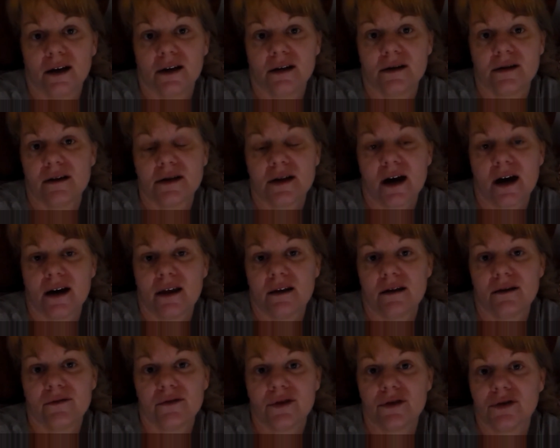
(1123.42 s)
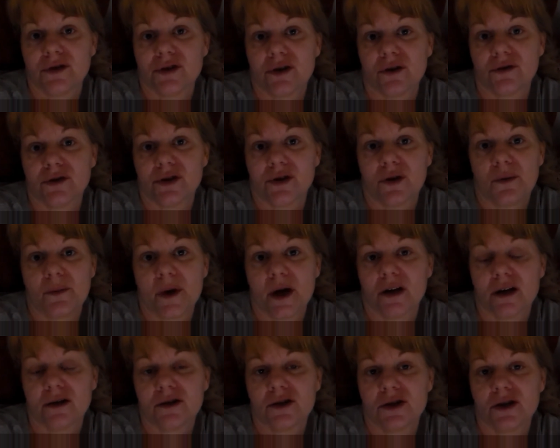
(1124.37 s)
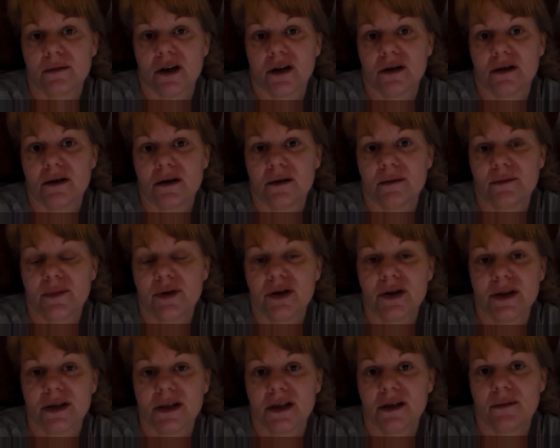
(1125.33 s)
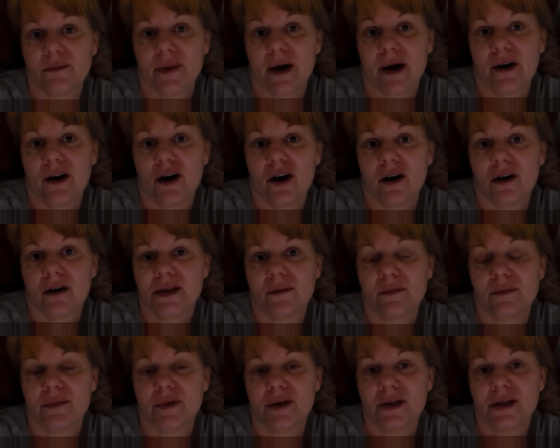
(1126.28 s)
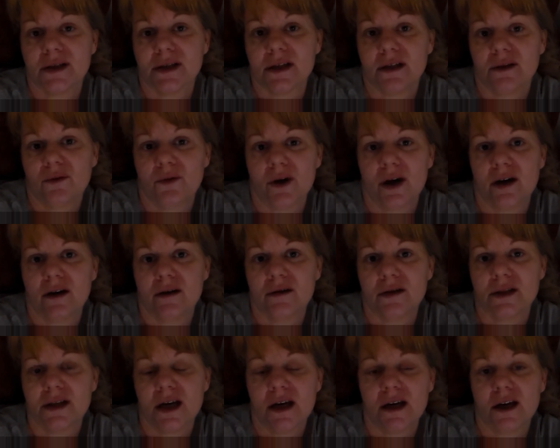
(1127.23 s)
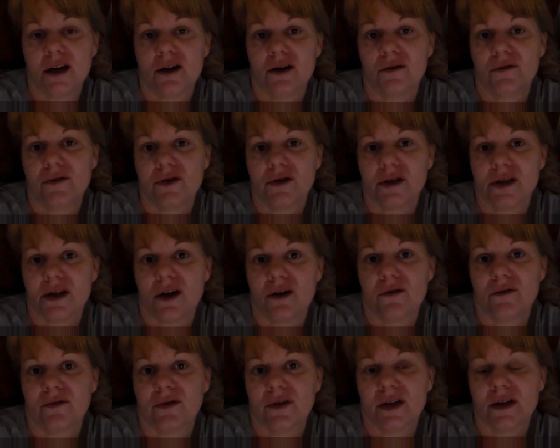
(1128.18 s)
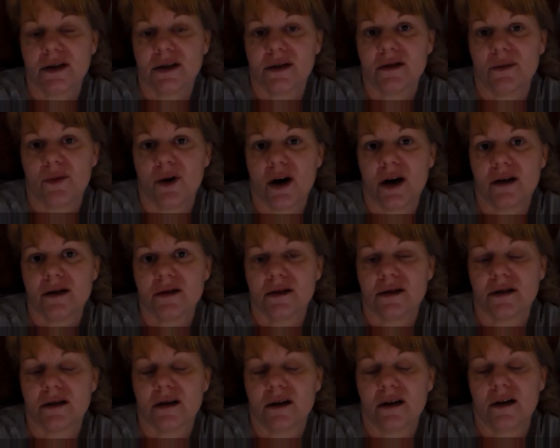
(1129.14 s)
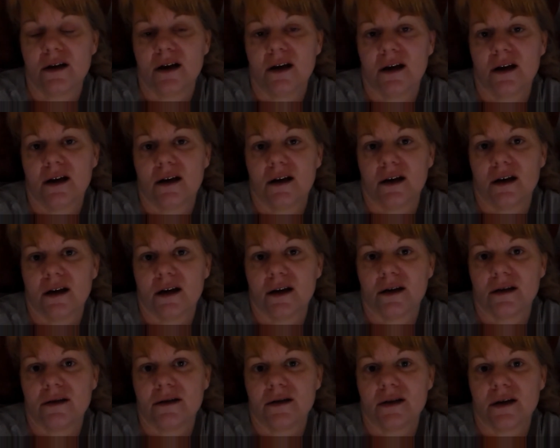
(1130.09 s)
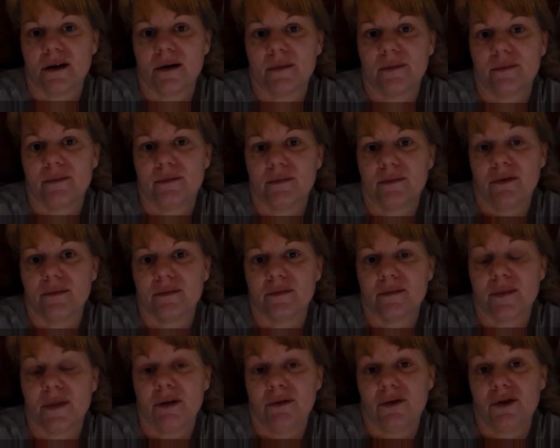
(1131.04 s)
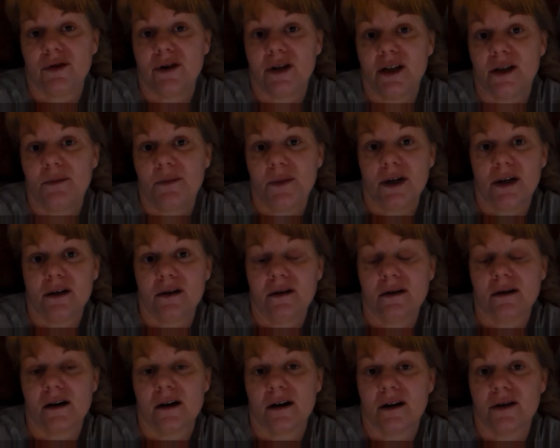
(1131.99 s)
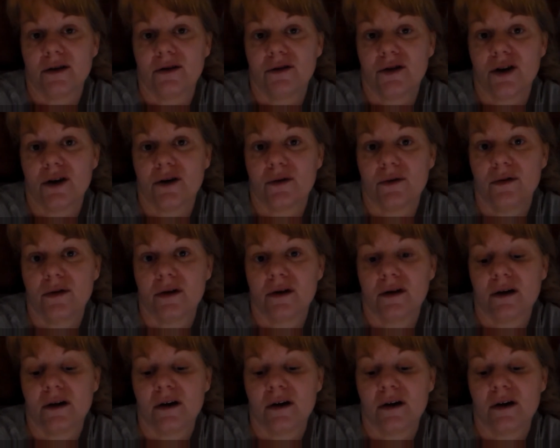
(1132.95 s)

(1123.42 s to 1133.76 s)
and I love you so, so much, and please get better. Please get well. Take care of yourself. Get some rest. And if you need me, you know